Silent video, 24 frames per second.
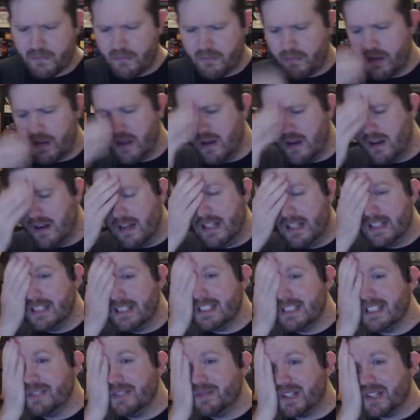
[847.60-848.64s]
All right,
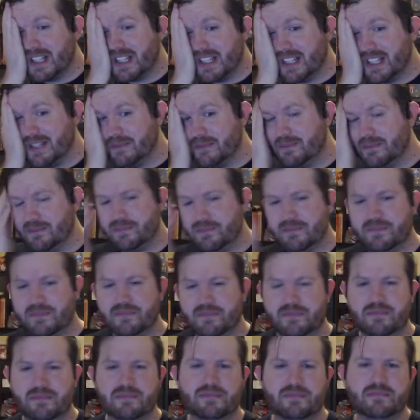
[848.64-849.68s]
let's see if we can
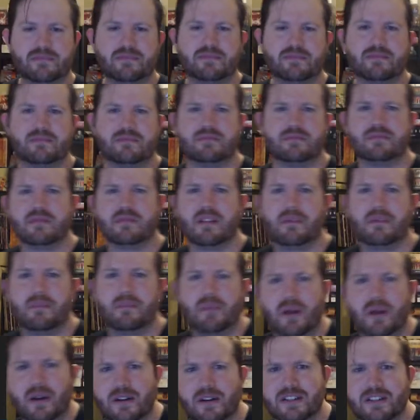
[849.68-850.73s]

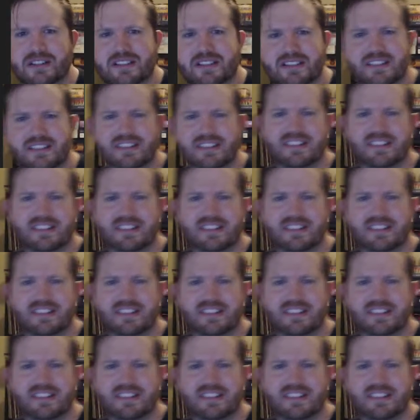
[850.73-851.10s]
parse.